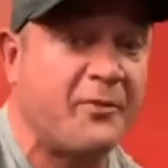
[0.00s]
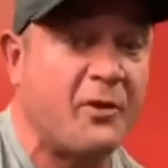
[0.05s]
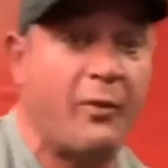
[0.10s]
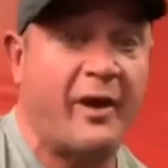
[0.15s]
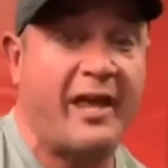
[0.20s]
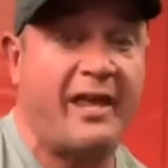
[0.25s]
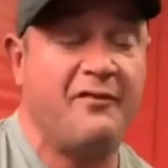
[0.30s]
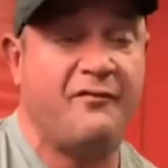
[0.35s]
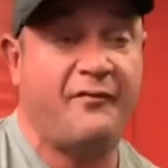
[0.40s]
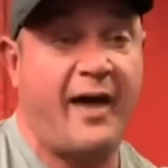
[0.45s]
the
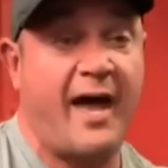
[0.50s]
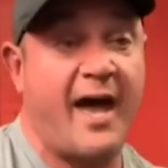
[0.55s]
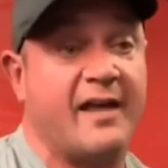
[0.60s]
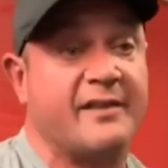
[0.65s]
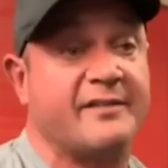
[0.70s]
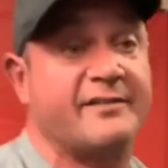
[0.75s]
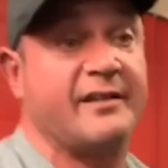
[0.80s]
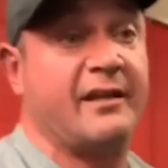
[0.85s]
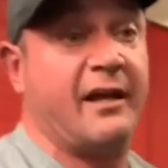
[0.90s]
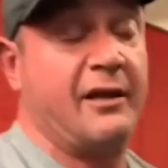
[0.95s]
weight
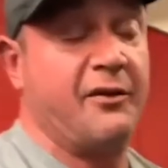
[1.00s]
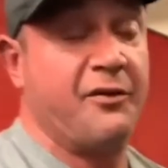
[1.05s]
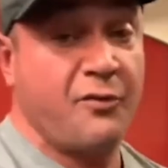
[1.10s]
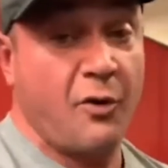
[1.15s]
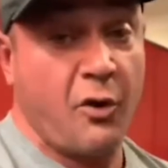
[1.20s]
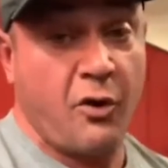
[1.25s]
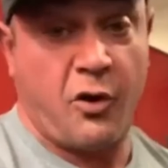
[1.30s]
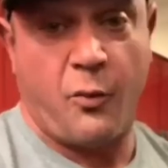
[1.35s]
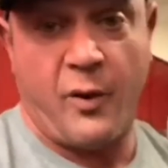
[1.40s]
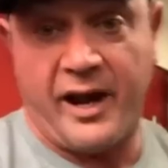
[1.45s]
fast and
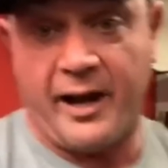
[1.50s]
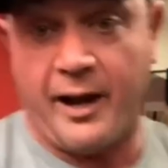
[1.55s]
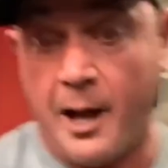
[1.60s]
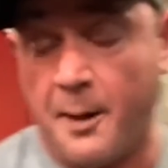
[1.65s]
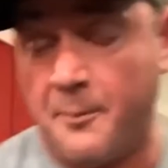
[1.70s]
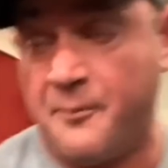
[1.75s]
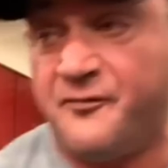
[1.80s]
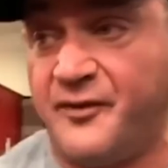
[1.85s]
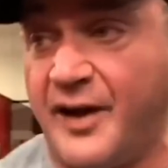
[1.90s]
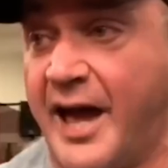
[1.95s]
throw the weight
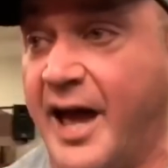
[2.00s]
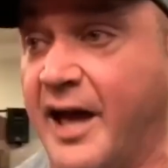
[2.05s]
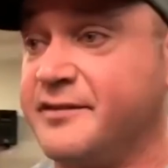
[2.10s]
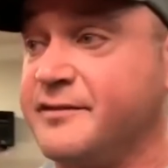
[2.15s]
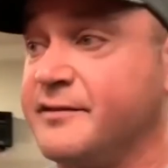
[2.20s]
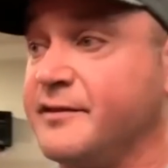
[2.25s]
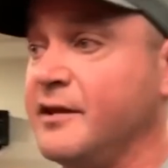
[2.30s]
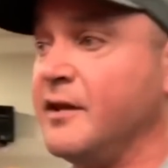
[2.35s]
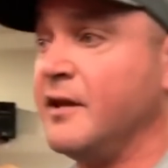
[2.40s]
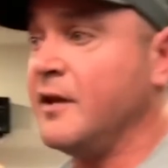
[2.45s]
up fast.